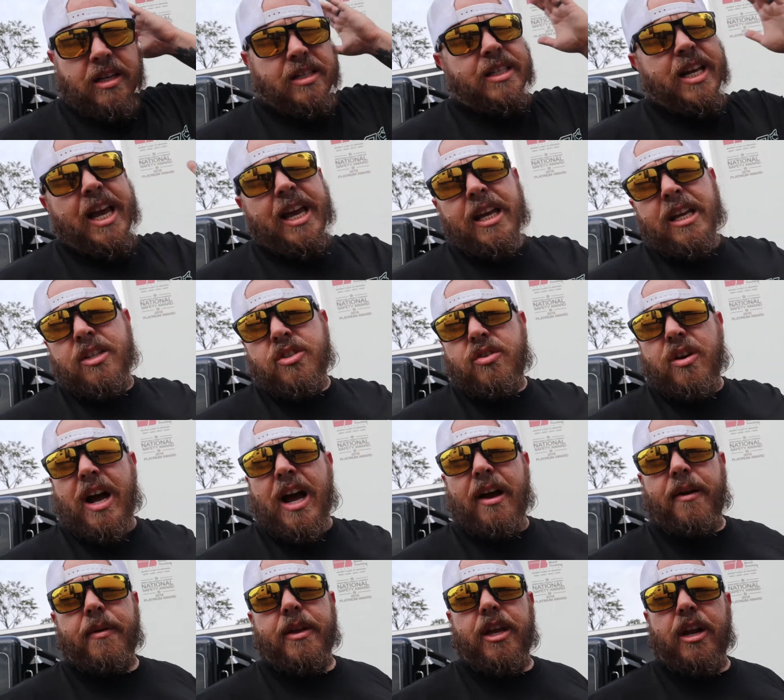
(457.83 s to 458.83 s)
take it in
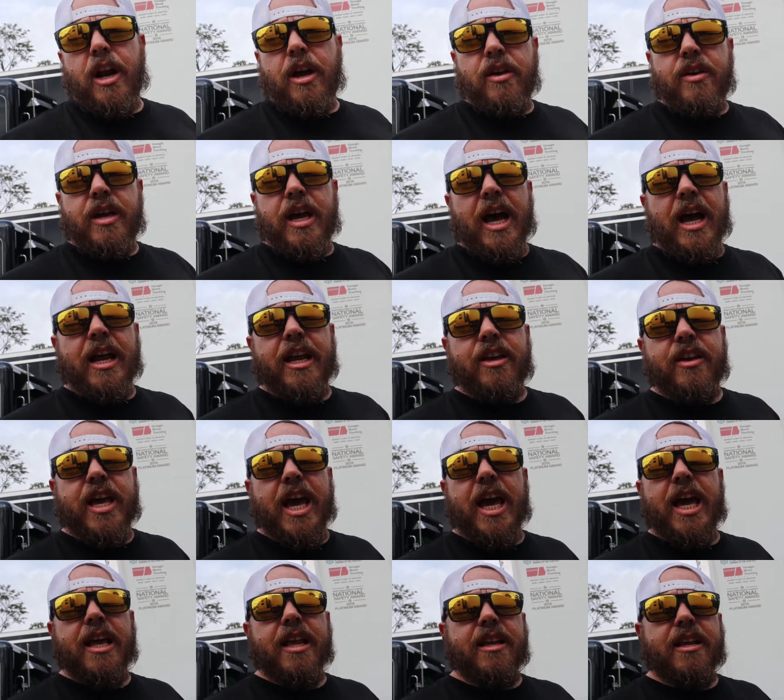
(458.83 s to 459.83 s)
stride. I mean, you know, you got you
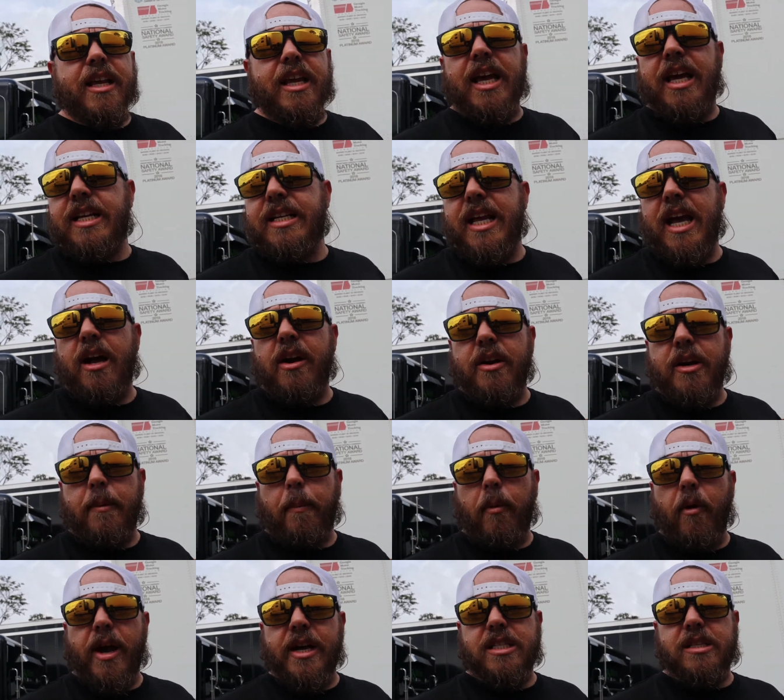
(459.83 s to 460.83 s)
can't get down and
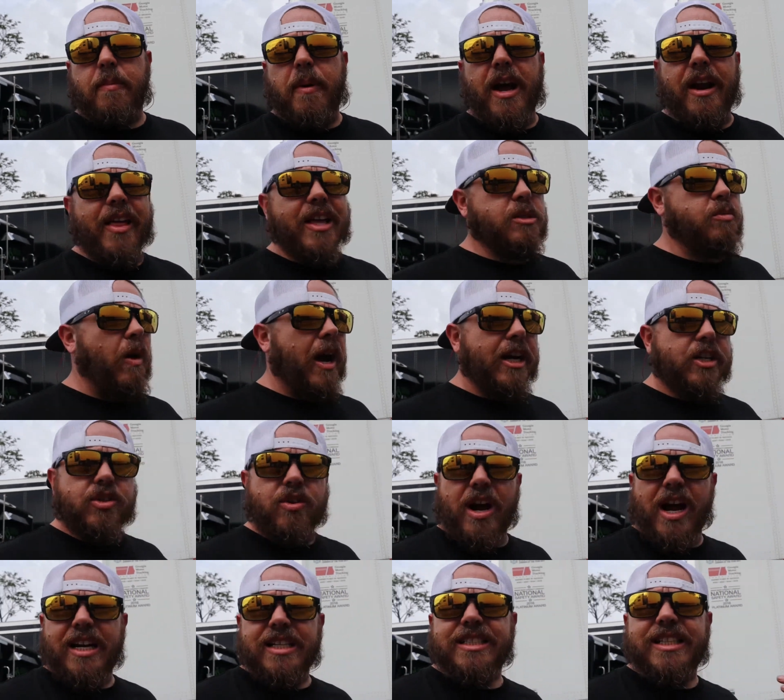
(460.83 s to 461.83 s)
depressed about it. That's why I
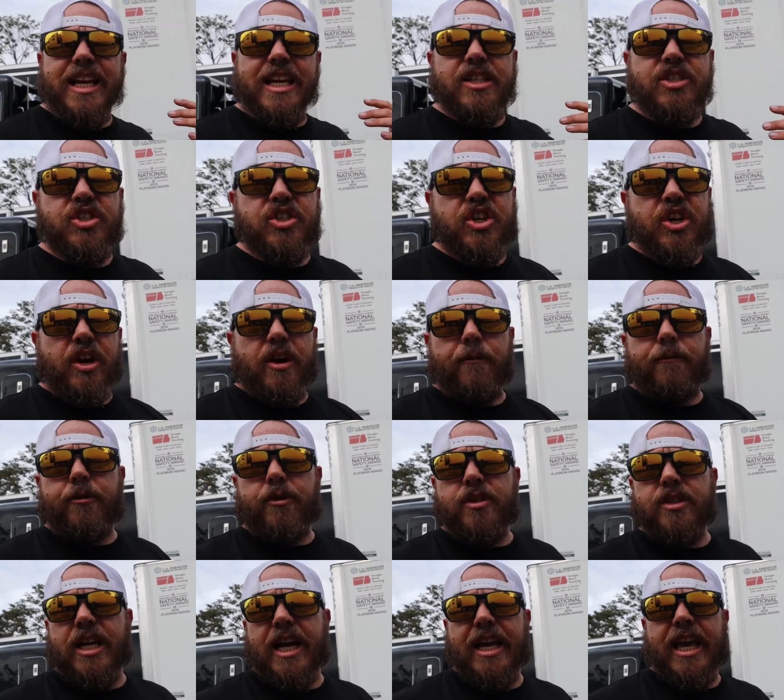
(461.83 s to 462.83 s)
try to stay as
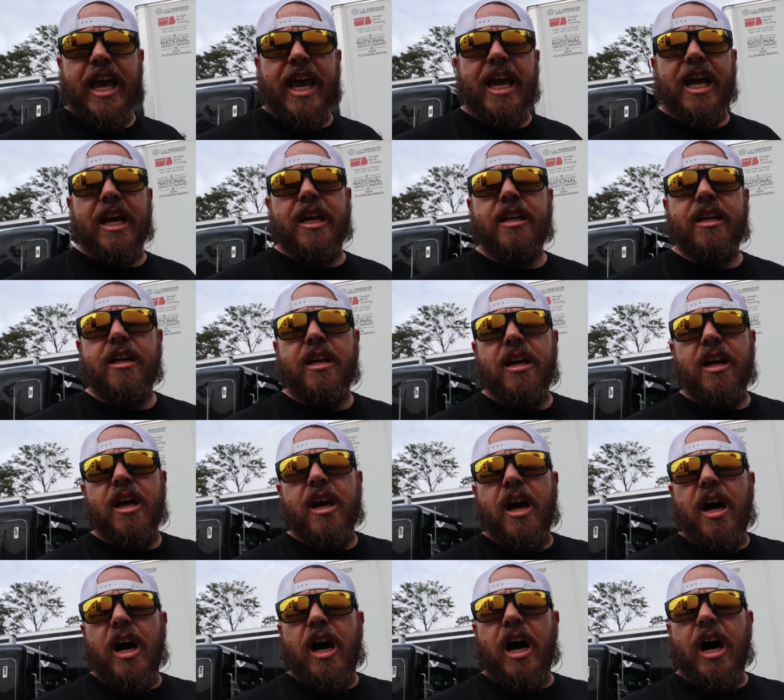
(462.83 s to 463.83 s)
cheerful as I can.
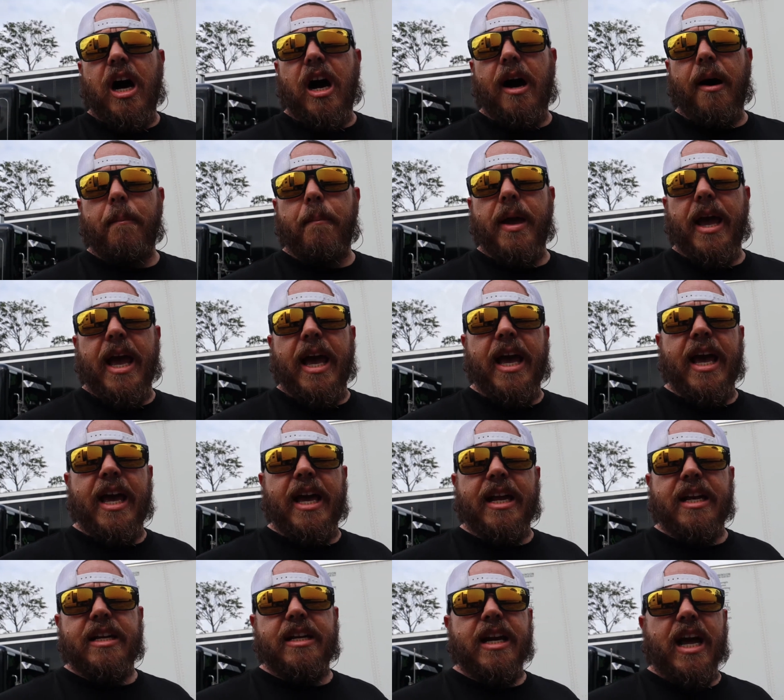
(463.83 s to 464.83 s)
Um,
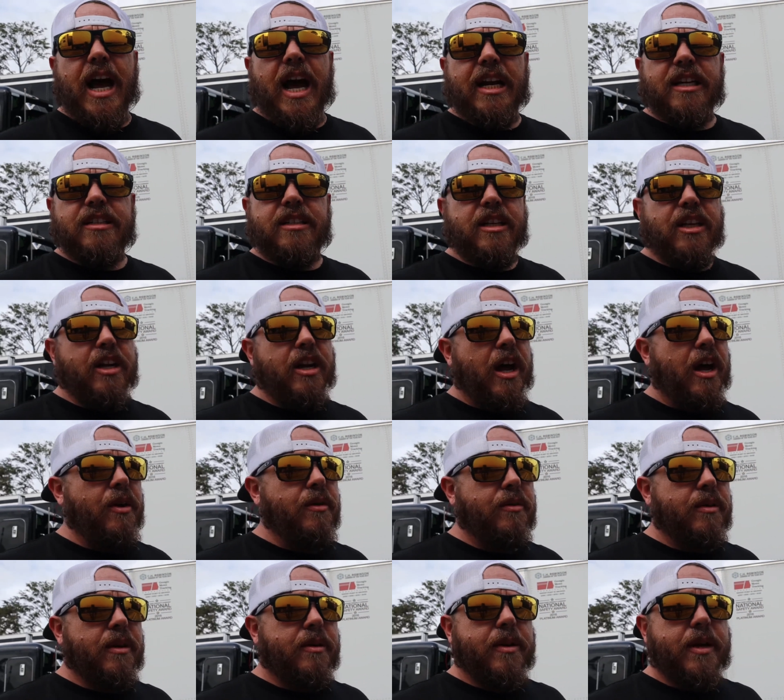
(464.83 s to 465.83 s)
and I, you know,
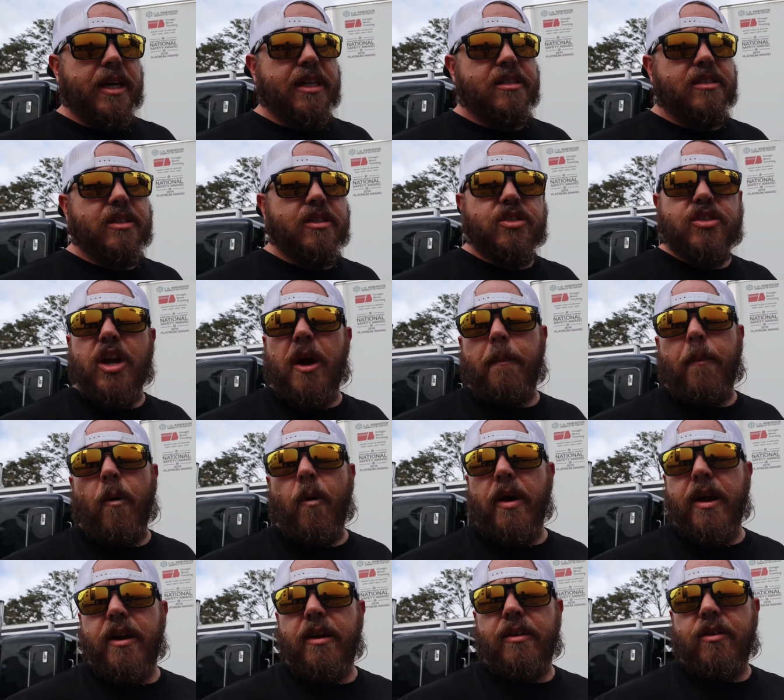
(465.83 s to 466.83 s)
because there's no
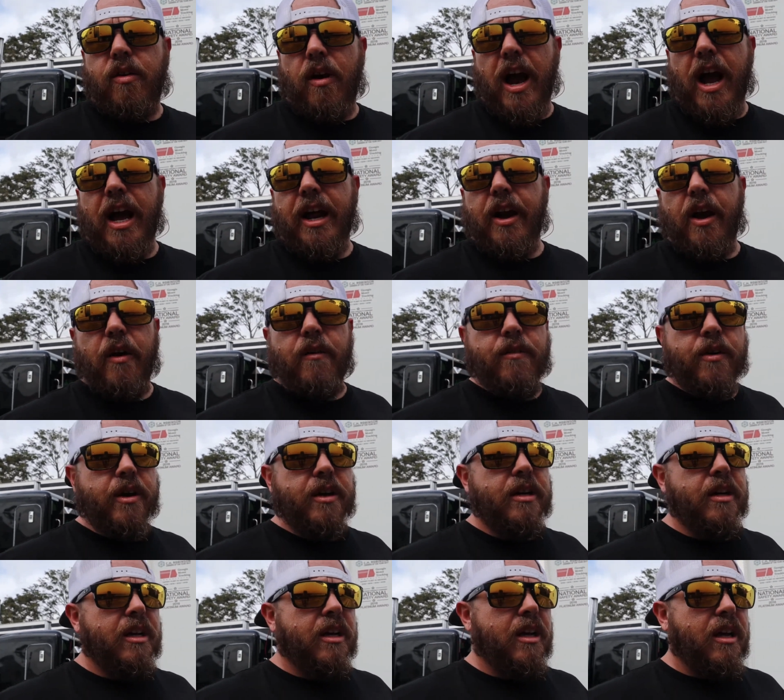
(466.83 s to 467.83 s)
point in crying over it.
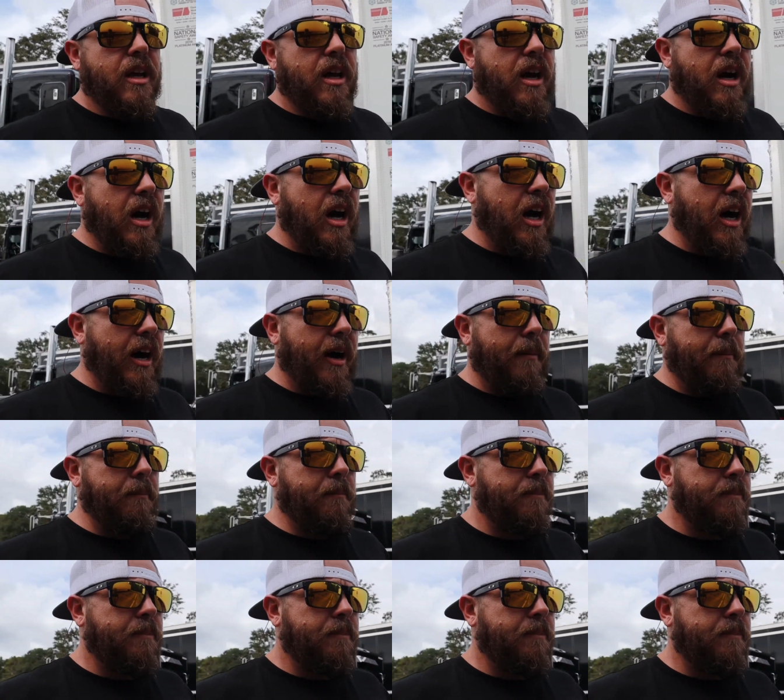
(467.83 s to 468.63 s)
Um,